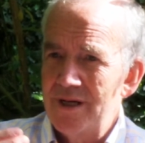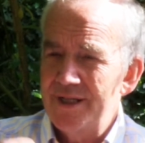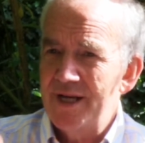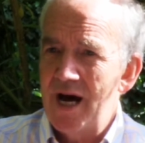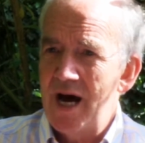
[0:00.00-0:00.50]

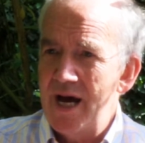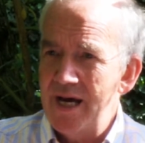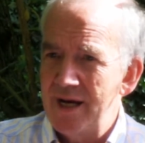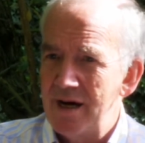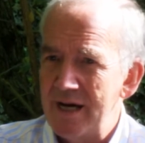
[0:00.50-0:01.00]
and I
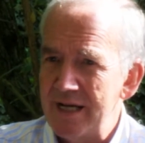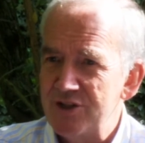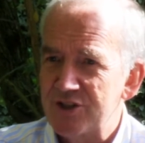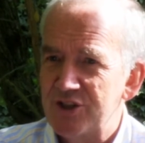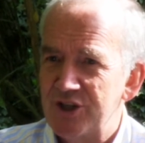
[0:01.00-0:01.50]
and our
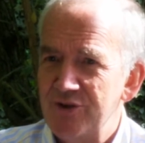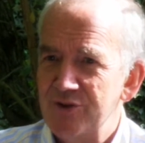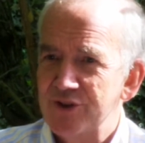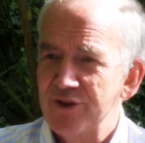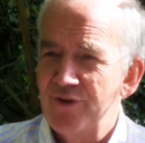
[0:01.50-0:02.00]

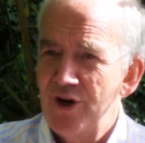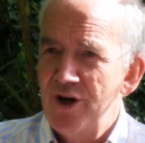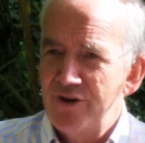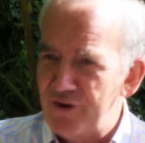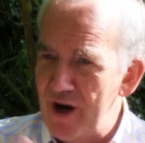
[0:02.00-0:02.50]
institutes have
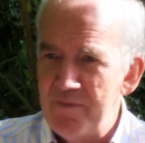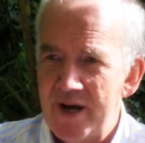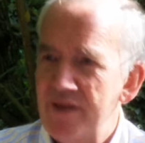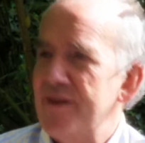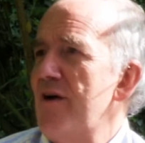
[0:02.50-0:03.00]
trained
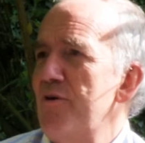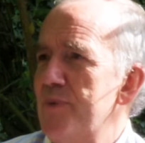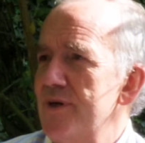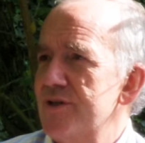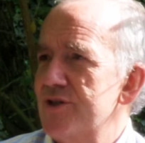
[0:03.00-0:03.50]
many
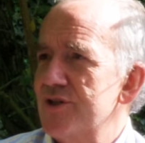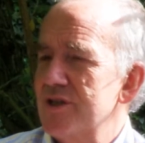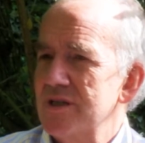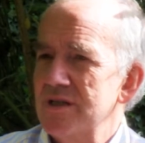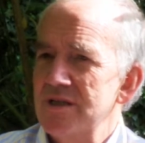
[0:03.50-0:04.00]

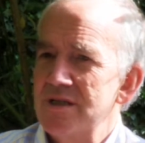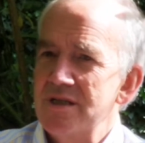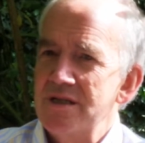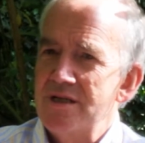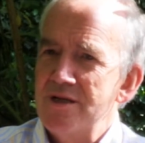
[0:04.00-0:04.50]
therapists.
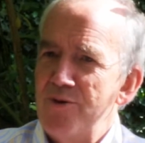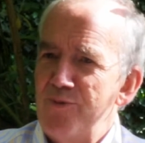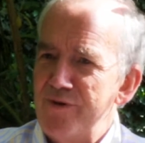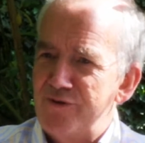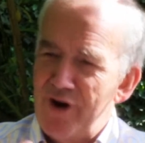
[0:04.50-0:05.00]

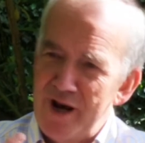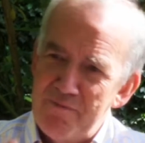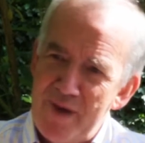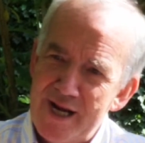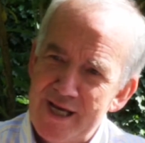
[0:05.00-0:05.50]
We've trained
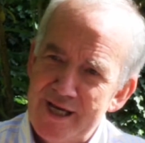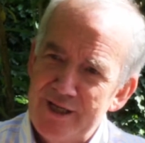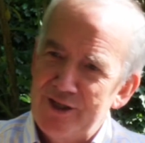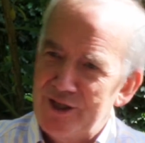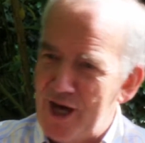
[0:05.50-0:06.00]
many
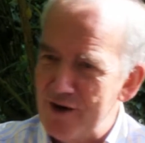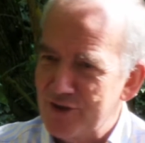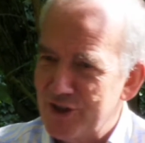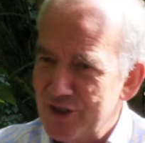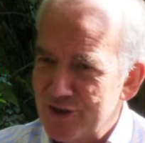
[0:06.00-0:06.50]

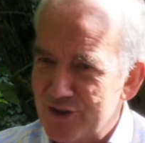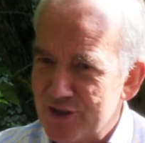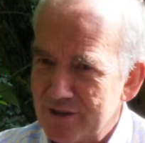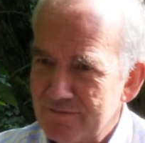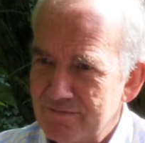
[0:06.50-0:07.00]

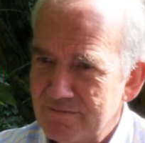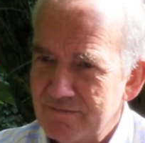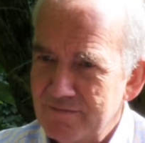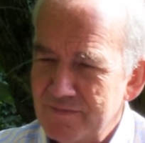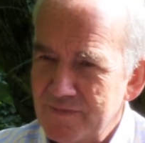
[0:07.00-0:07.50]
coaches.
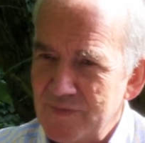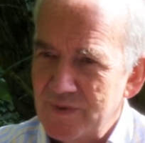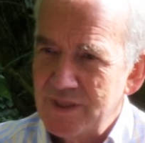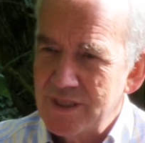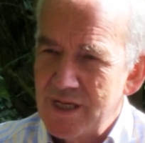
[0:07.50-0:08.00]

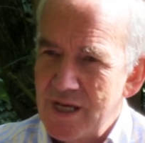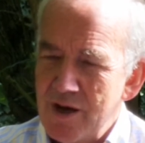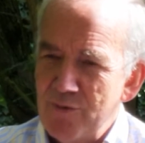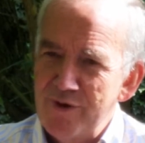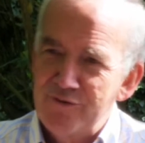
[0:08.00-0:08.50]

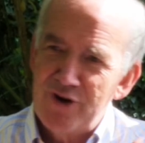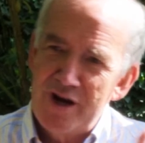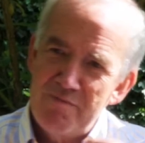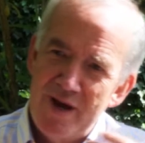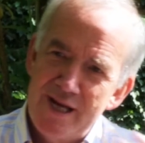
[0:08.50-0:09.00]
We've
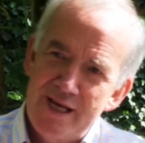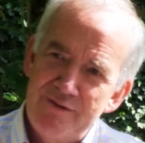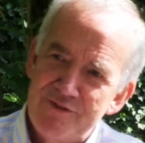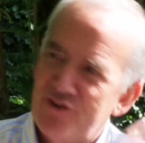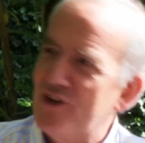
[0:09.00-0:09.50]
trained many
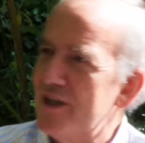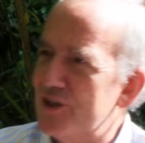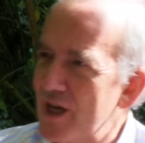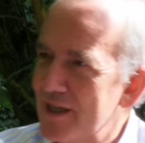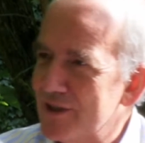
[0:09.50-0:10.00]

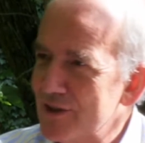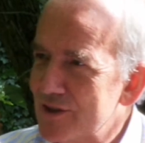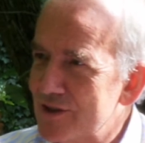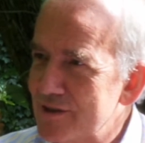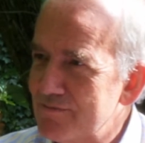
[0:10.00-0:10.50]

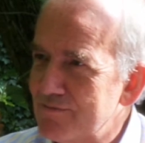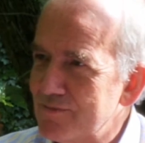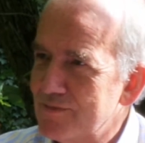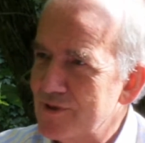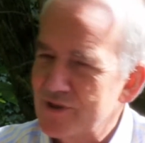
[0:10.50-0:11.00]
facilitators,
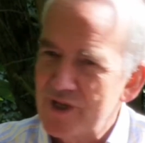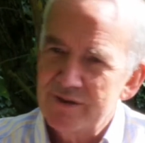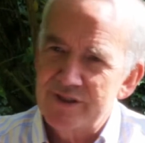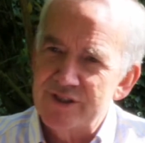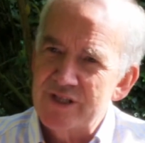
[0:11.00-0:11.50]

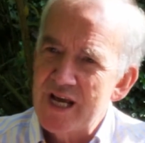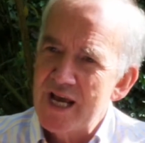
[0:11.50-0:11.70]
consultants,